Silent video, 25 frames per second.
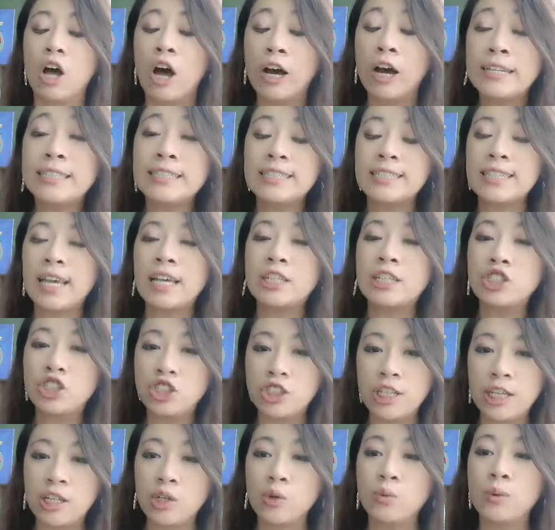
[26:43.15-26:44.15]
honest and
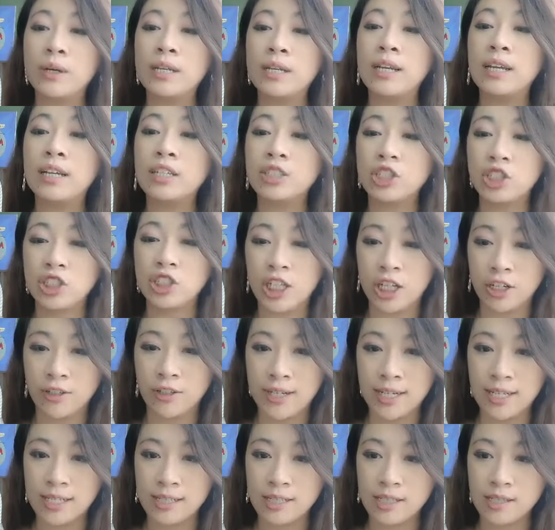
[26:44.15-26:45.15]
genuine
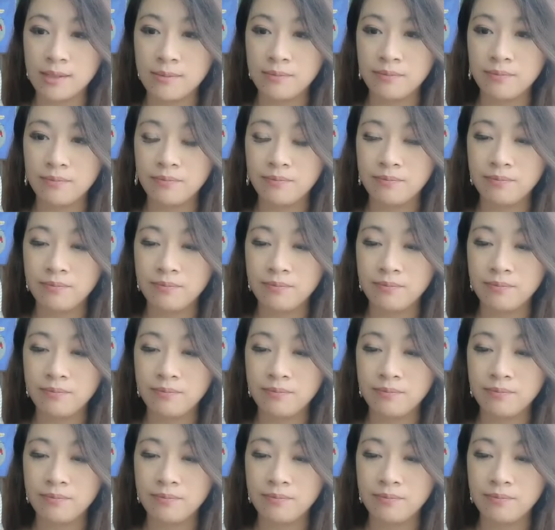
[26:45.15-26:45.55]
sharings.